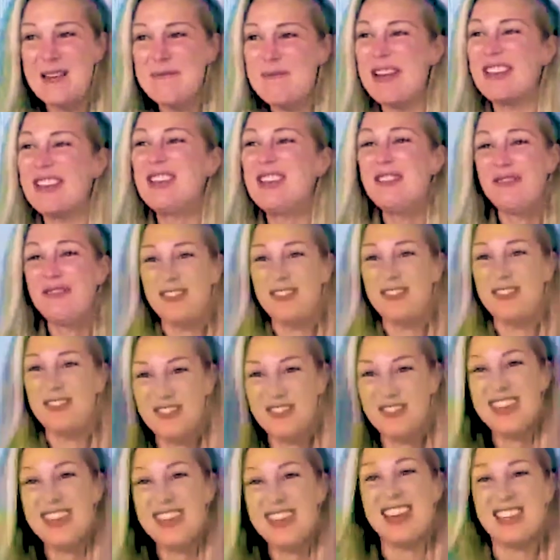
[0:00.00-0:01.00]
but you just
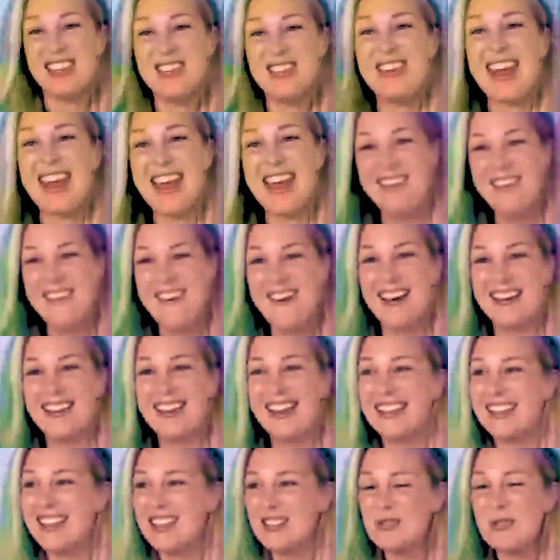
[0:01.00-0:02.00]
feel like you cannot,
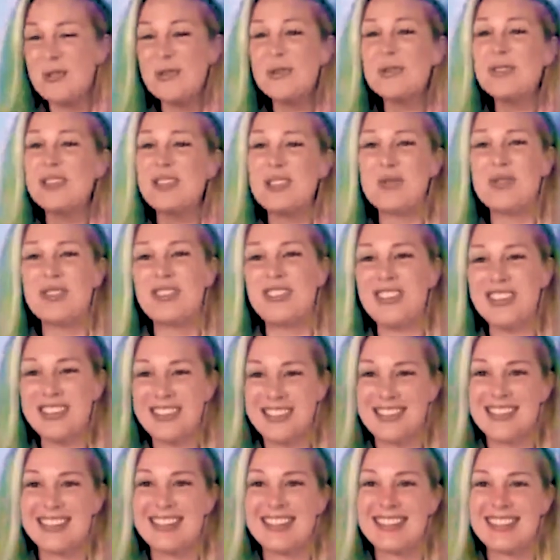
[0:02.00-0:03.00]
like there's all these
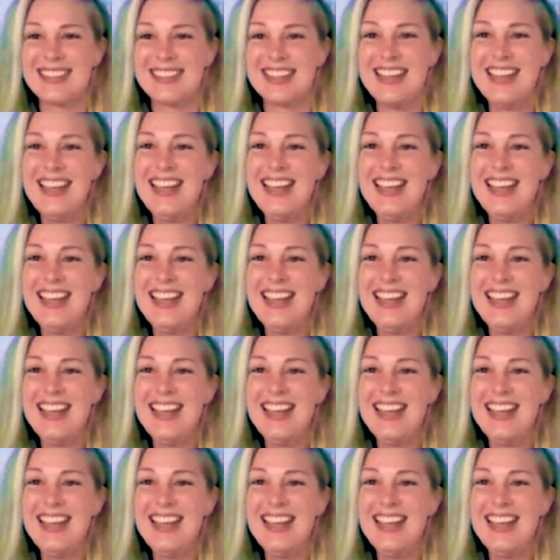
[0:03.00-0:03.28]
restrictions.